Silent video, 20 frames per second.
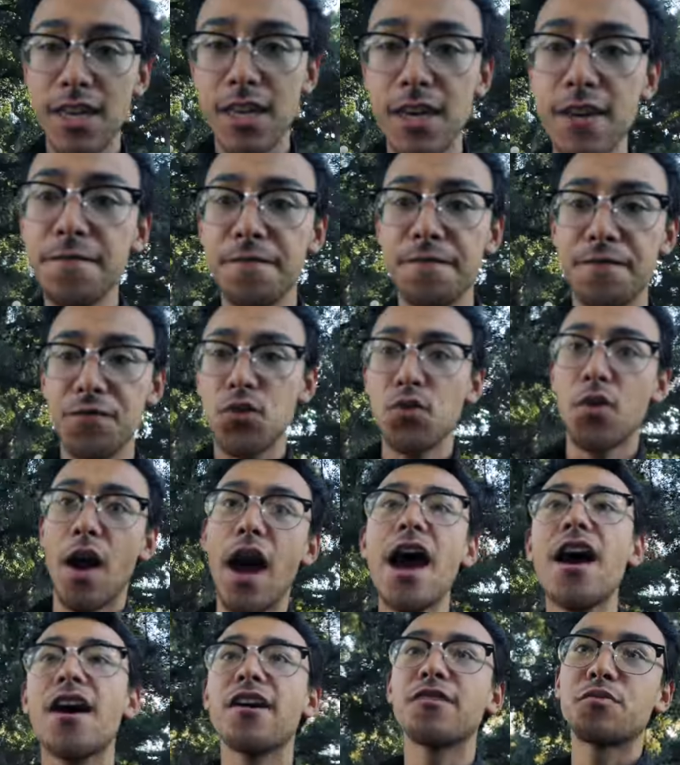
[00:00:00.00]
If you
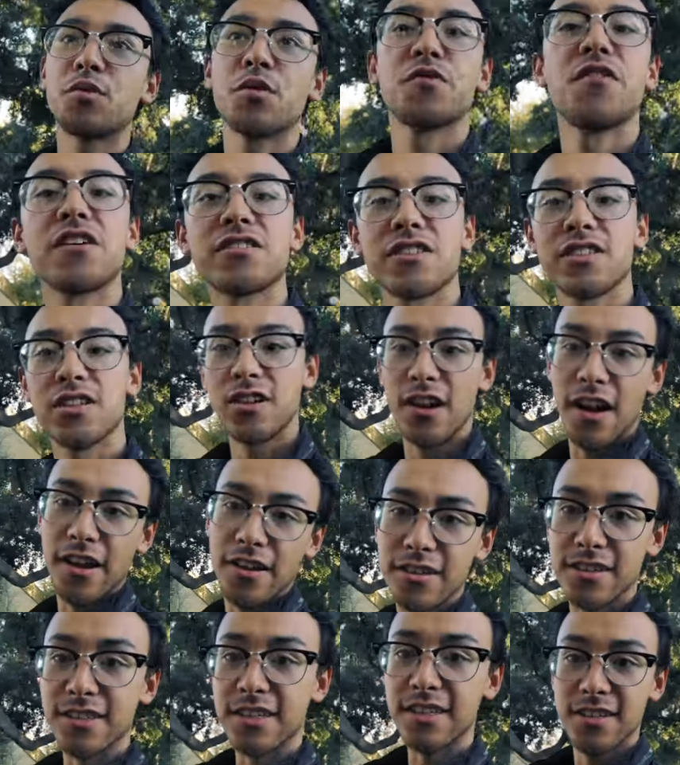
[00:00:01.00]
have Professor
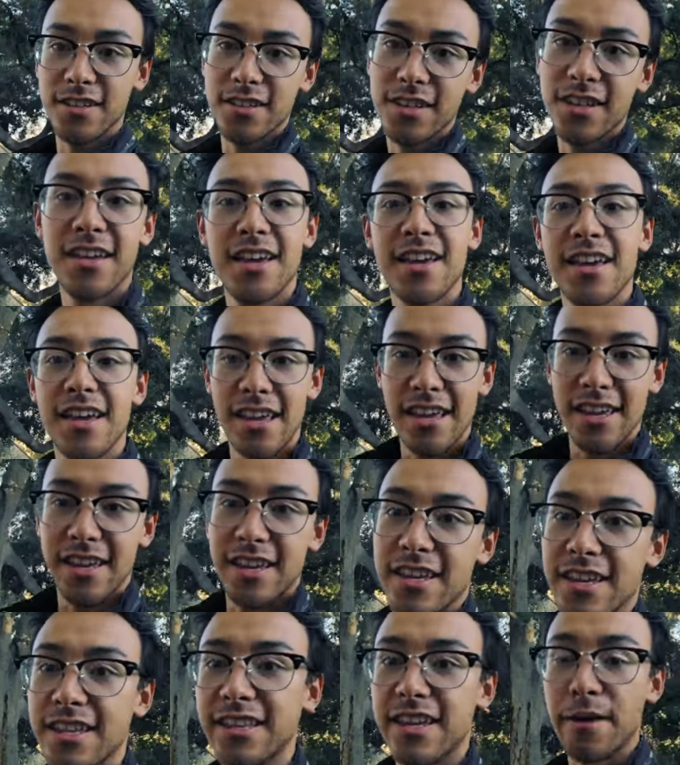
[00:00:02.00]
Enderle,
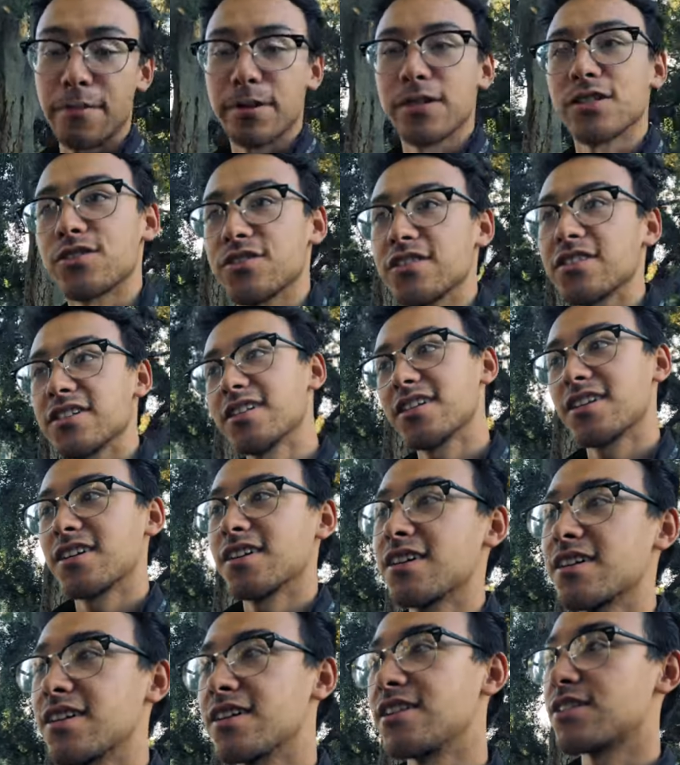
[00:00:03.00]
in chemistry,
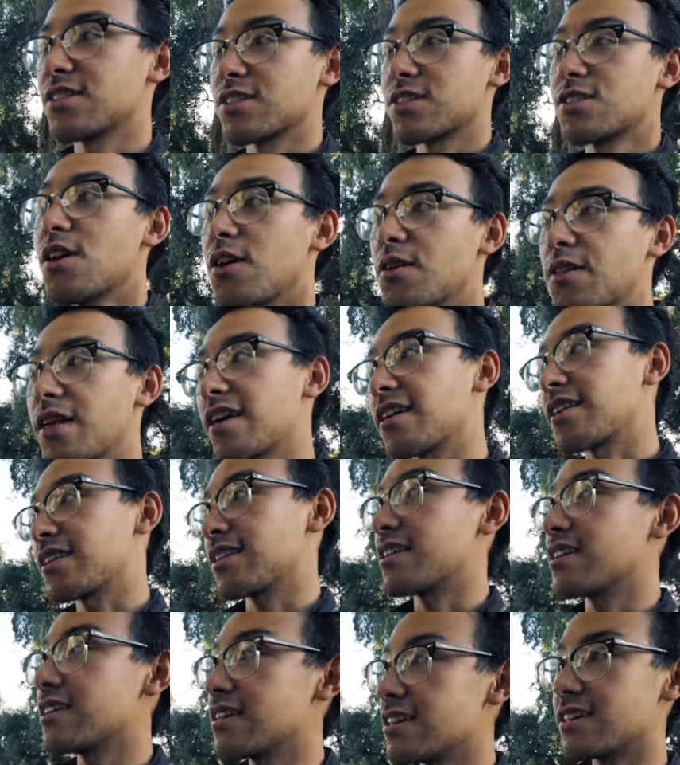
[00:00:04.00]
just know that
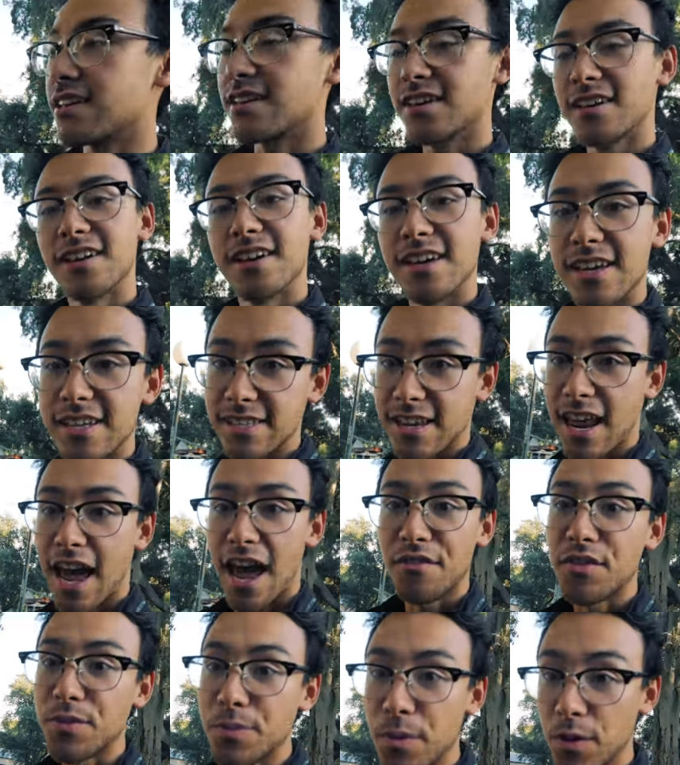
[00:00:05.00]
he is an
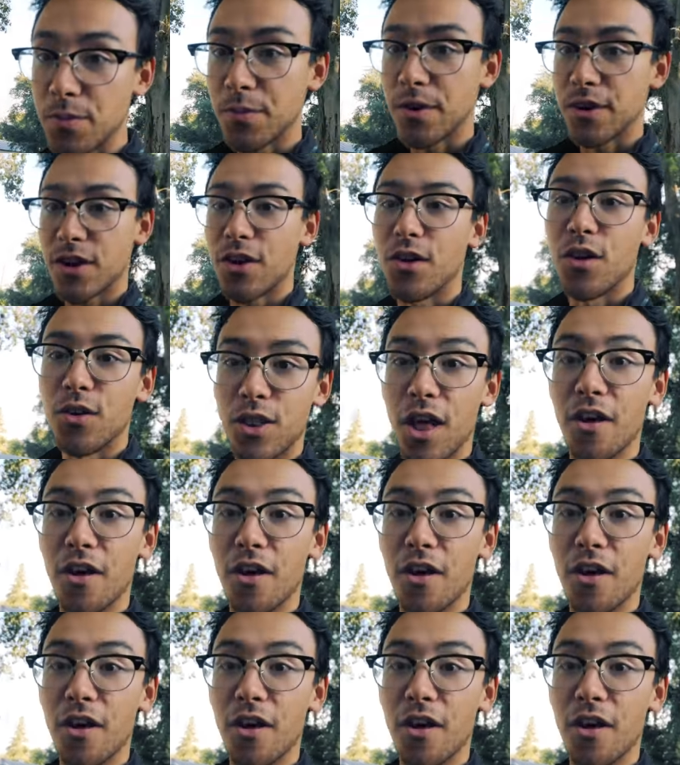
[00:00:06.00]
avid Pokemon Go